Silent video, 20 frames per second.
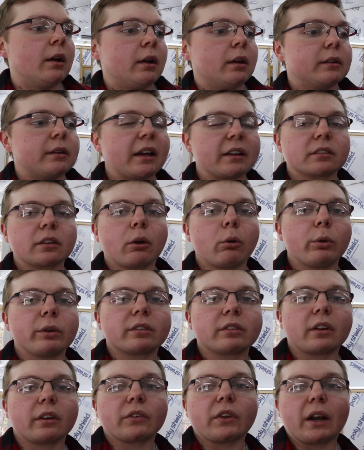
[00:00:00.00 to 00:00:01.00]
that's the only
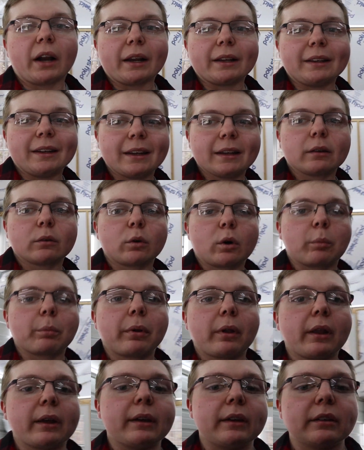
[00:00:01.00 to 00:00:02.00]
stuff that I didn't
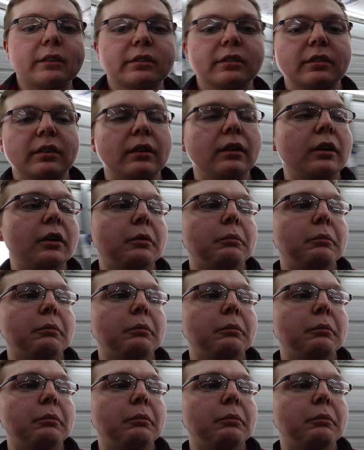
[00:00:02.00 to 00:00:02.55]
replace.